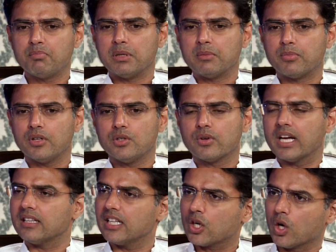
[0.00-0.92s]
people, you
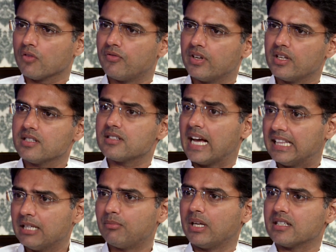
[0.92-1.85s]
get their confidence and
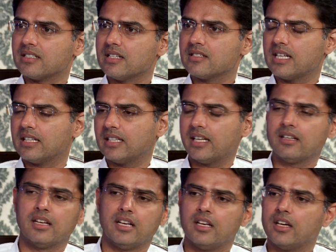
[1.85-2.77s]
their blessings, and then
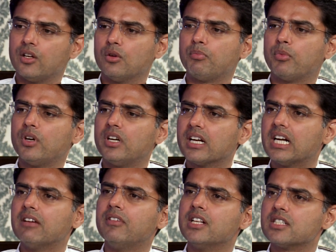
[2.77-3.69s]
political
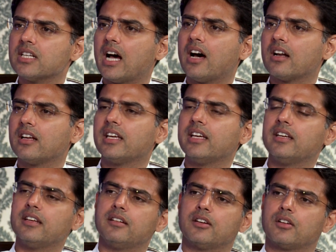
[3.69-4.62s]
dividends are
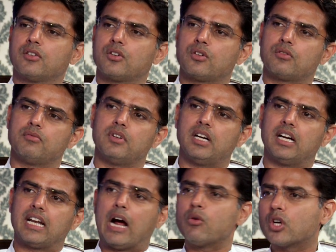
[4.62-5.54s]

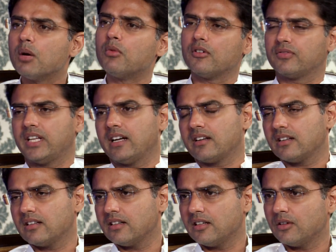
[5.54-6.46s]
an outcome of that
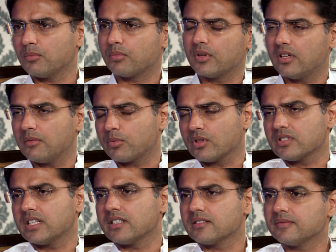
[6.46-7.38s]

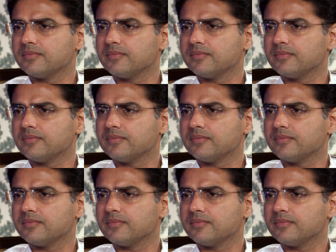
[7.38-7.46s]
process.